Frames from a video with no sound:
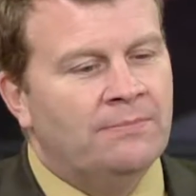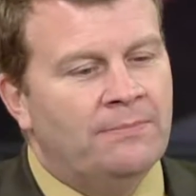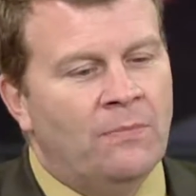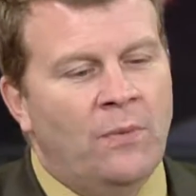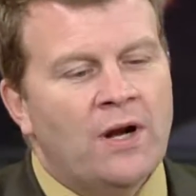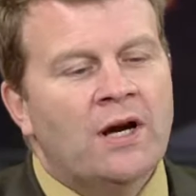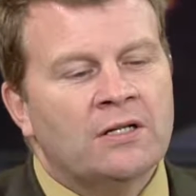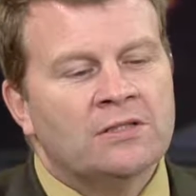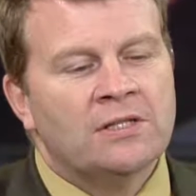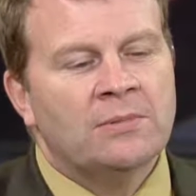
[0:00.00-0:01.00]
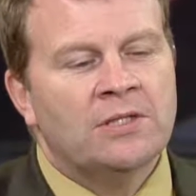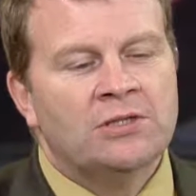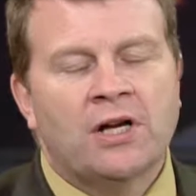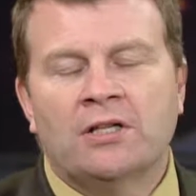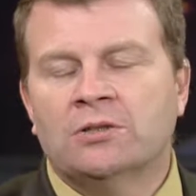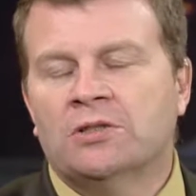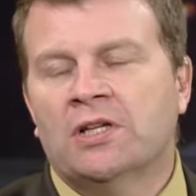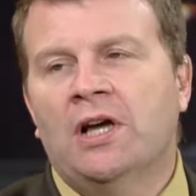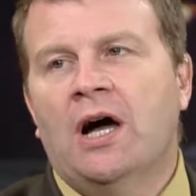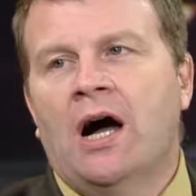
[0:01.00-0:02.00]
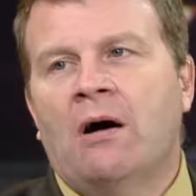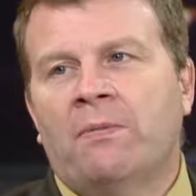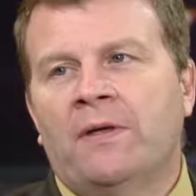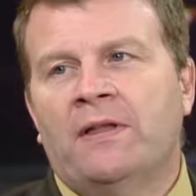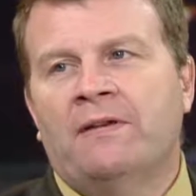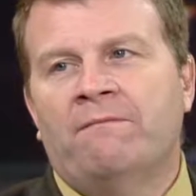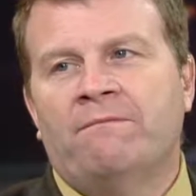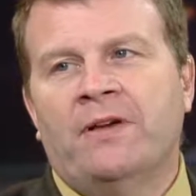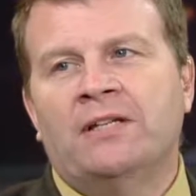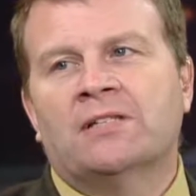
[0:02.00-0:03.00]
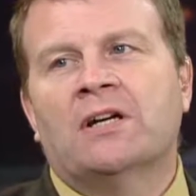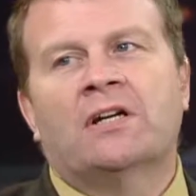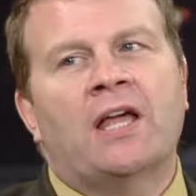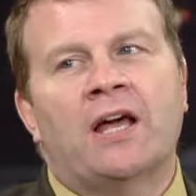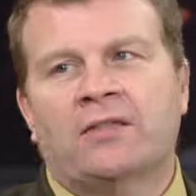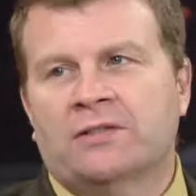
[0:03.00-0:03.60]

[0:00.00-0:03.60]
What are some of the challenges out there that face our Catholic